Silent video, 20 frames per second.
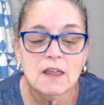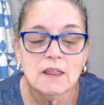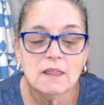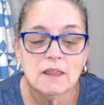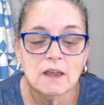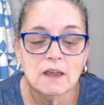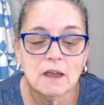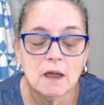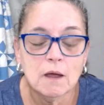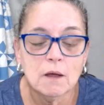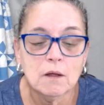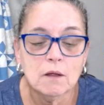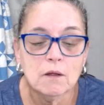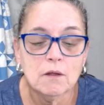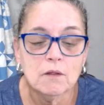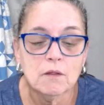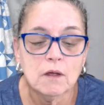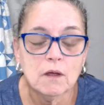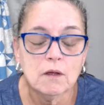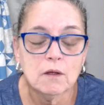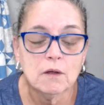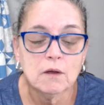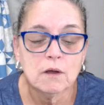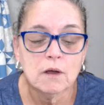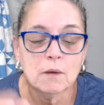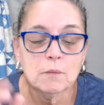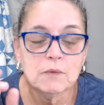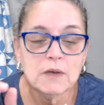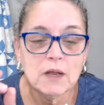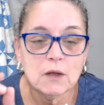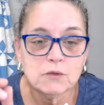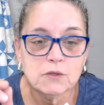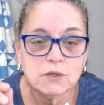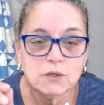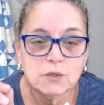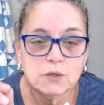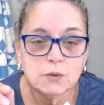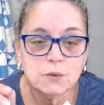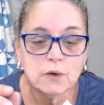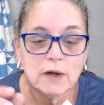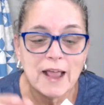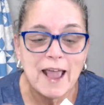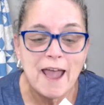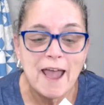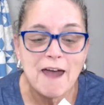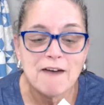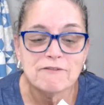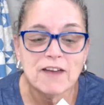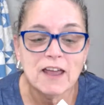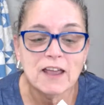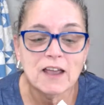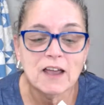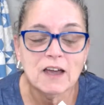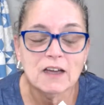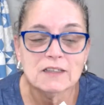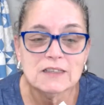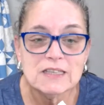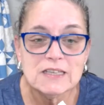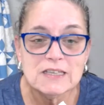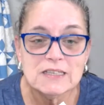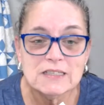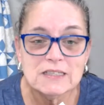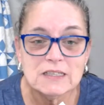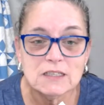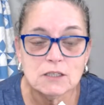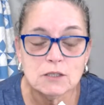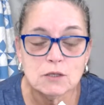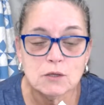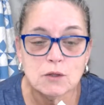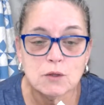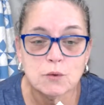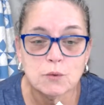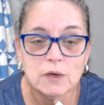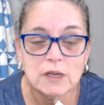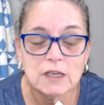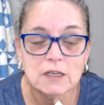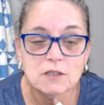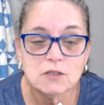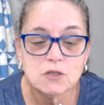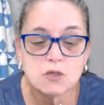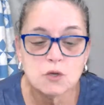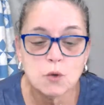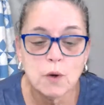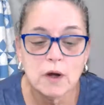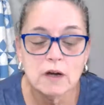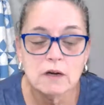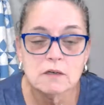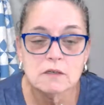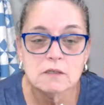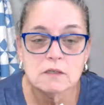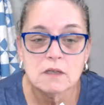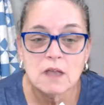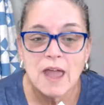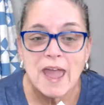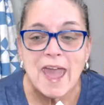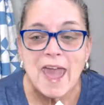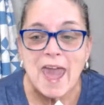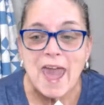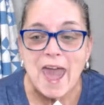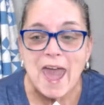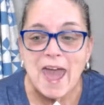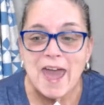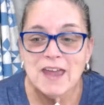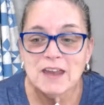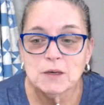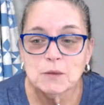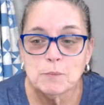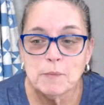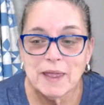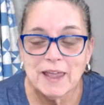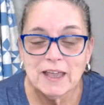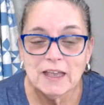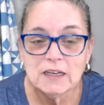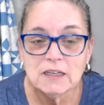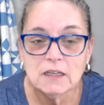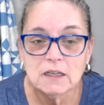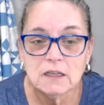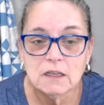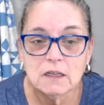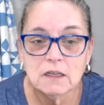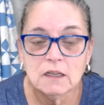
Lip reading: They come down to 2.5. I cut these into 3-inch squares and made